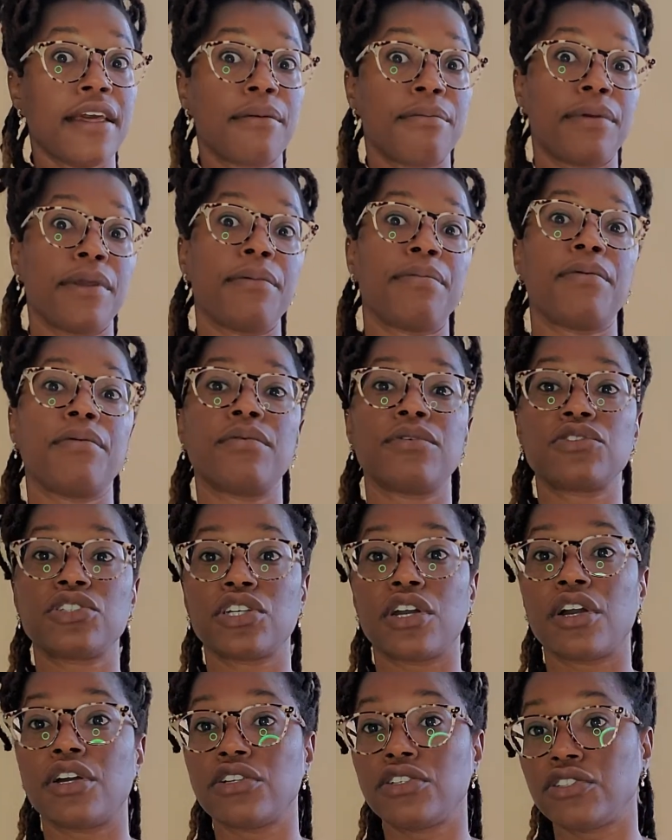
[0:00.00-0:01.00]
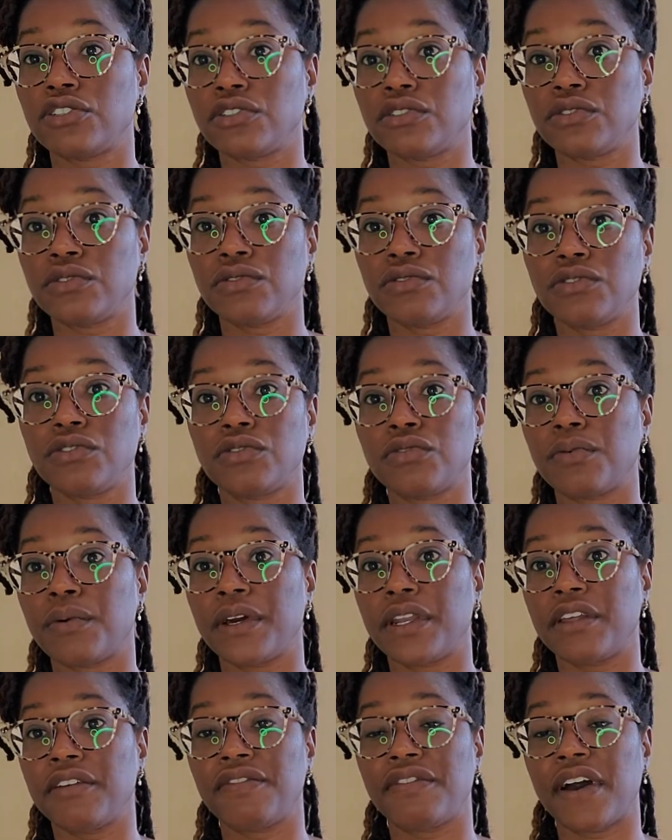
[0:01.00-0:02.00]
people will charge you
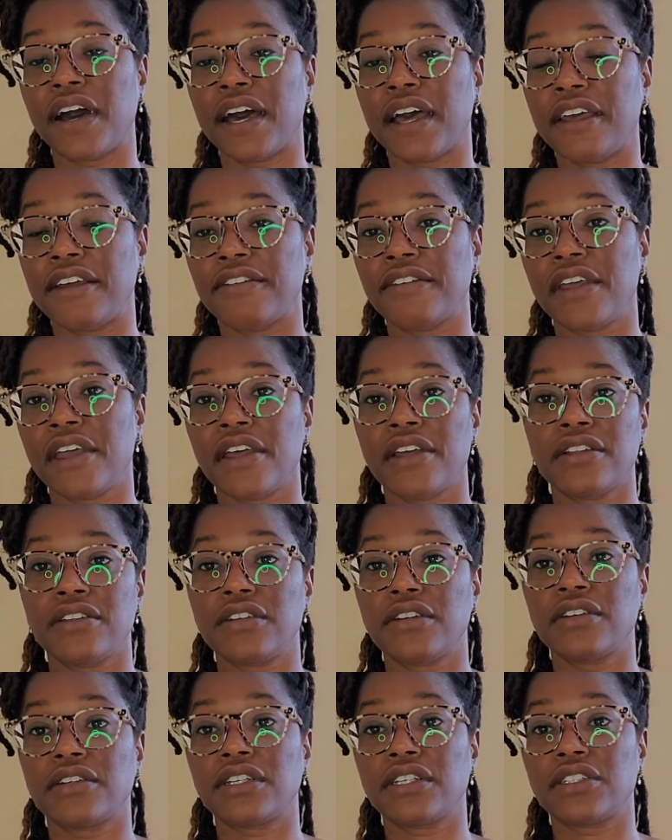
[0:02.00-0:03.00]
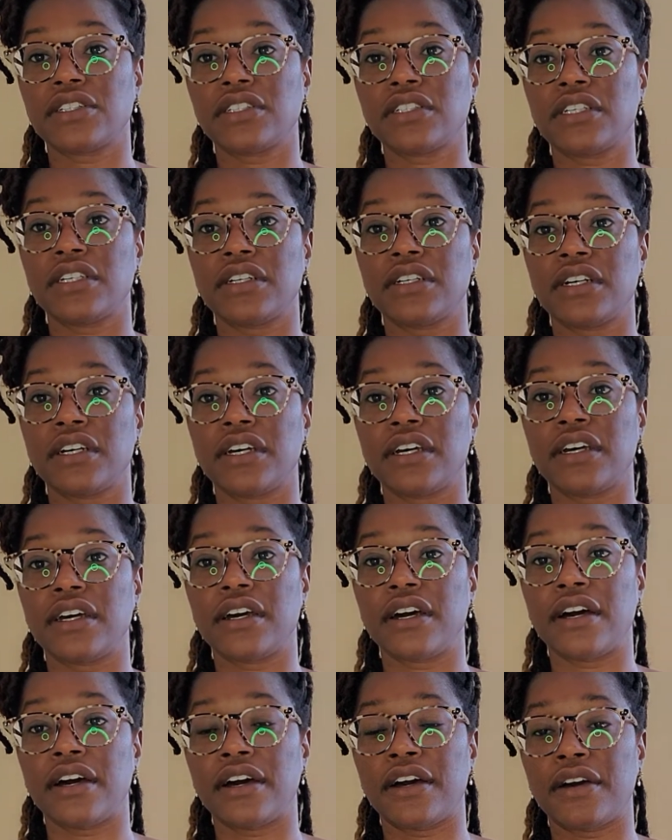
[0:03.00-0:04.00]
25 Turkish
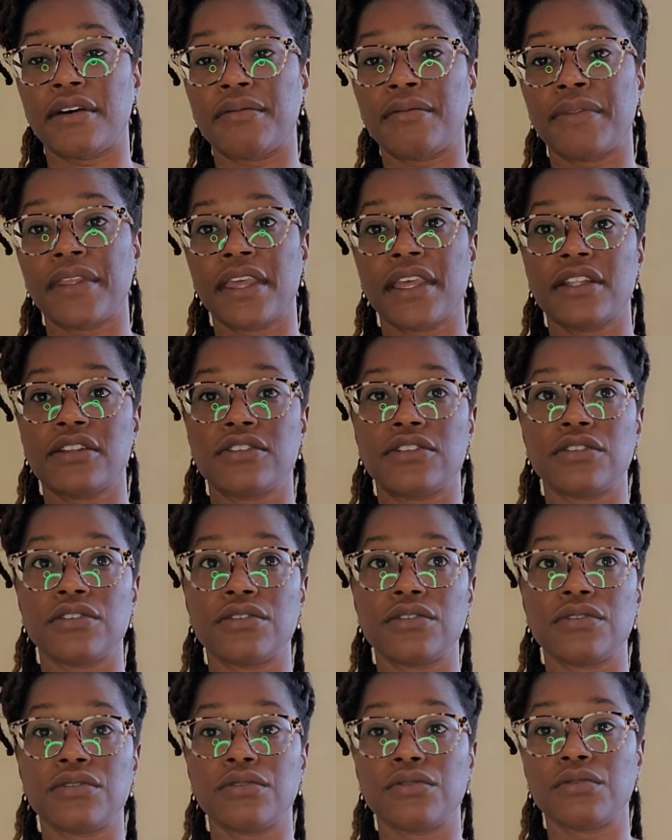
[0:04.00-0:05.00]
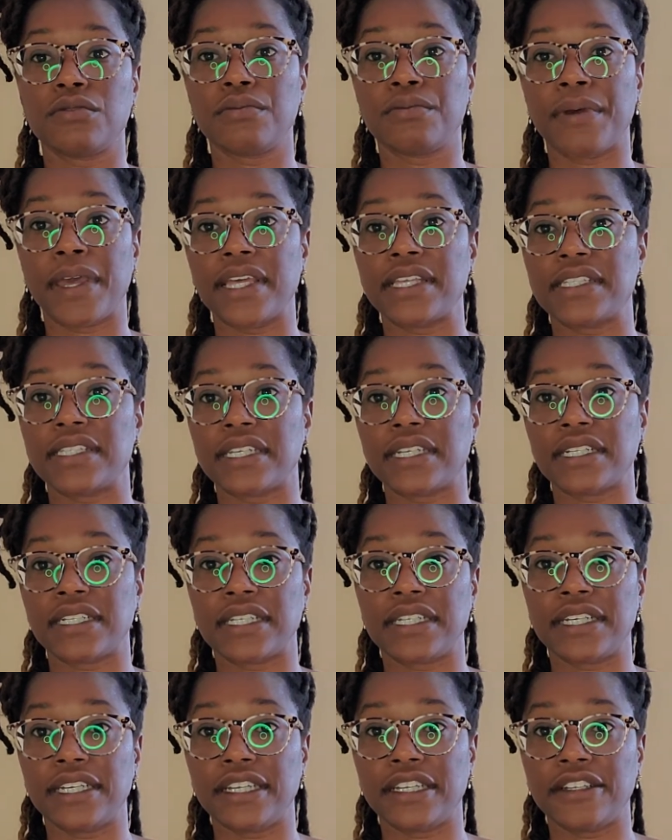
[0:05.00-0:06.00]
lira to
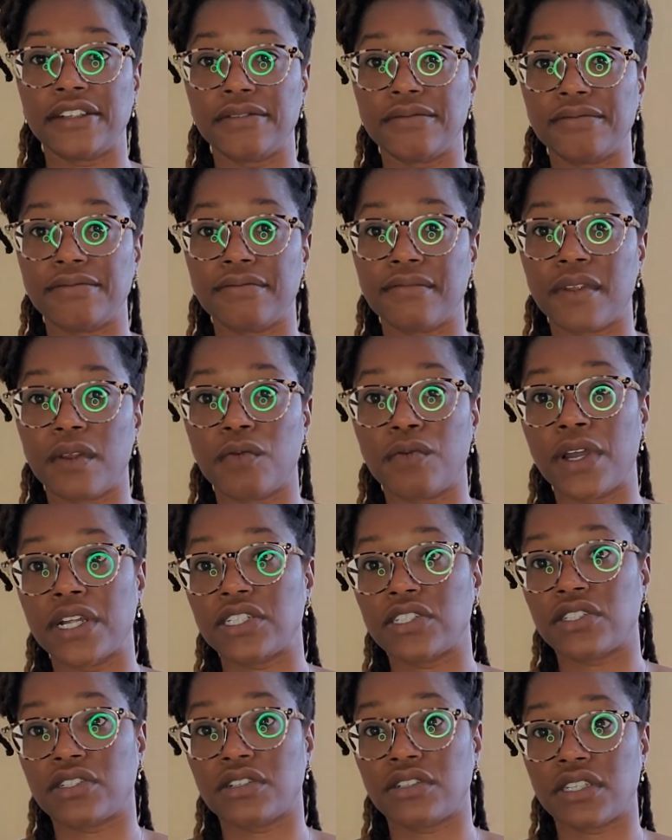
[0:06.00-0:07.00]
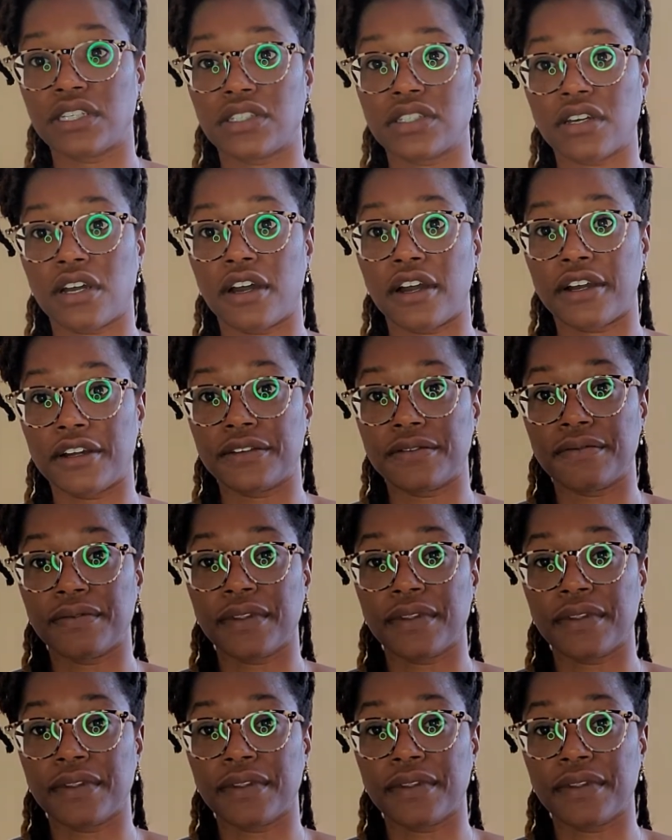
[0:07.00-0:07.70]
basically register this card.